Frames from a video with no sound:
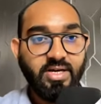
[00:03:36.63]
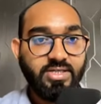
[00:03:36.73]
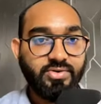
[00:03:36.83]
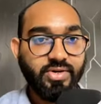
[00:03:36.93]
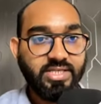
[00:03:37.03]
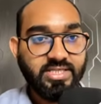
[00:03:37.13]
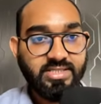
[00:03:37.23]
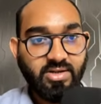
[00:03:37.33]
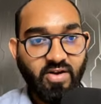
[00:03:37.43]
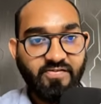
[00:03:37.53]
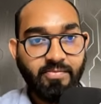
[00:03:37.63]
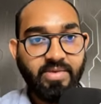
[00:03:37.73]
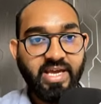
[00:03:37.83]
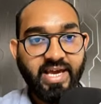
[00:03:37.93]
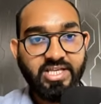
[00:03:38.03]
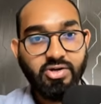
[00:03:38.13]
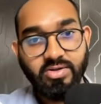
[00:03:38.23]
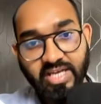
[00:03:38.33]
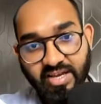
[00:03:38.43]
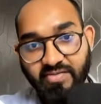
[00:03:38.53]
So he just confirmed me, hey Azharul,
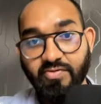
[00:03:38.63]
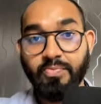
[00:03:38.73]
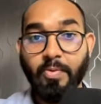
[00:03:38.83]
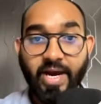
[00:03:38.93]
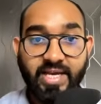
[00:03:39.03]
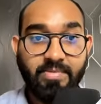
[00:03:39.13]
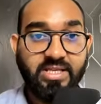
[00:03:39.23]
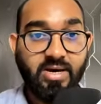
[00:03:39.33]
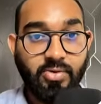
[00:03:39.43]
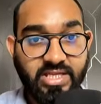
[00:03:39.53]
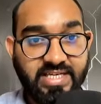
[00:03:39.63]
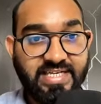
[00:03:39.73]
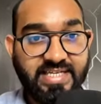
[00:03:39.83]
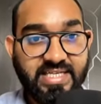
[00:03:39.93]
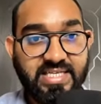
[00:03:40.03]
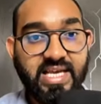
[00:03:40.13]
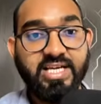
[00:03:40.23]
thank you for providing me with the details.